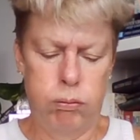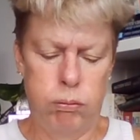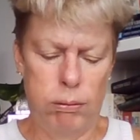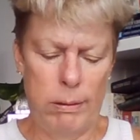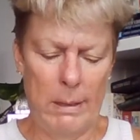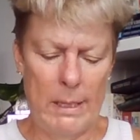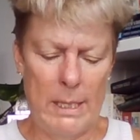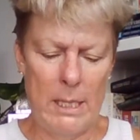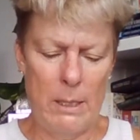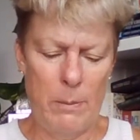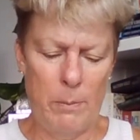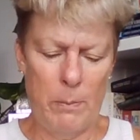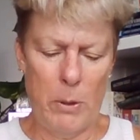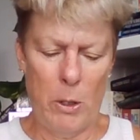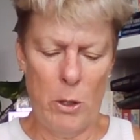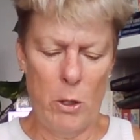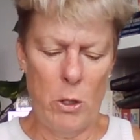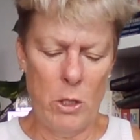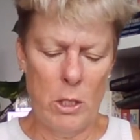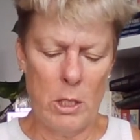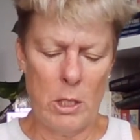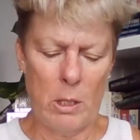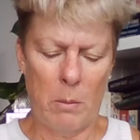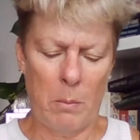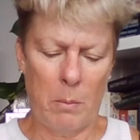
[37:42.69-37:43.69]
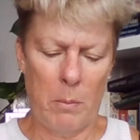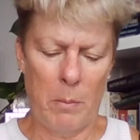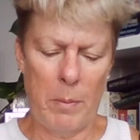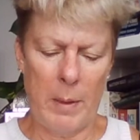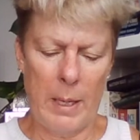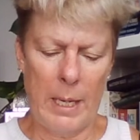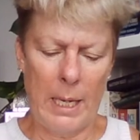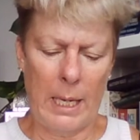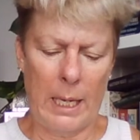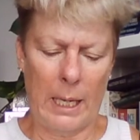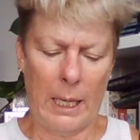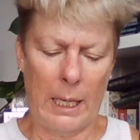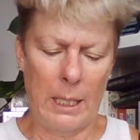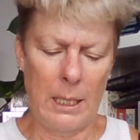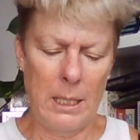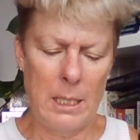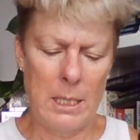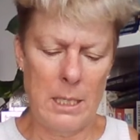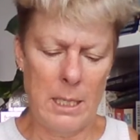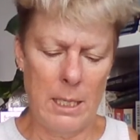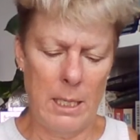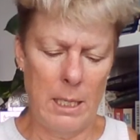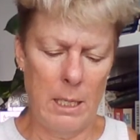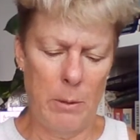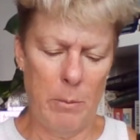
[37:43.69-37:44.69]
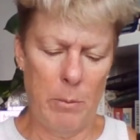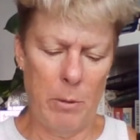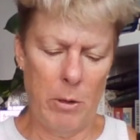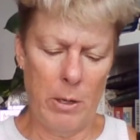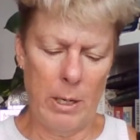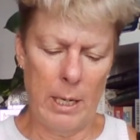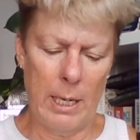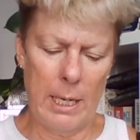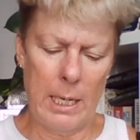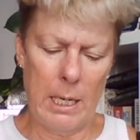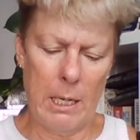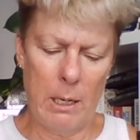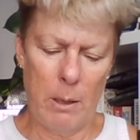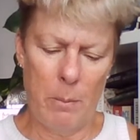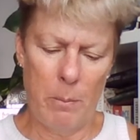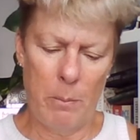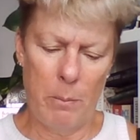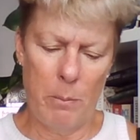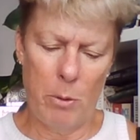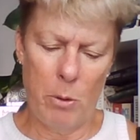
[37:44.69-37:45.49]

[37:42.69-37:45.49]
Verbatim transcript: Is Putin being deliberately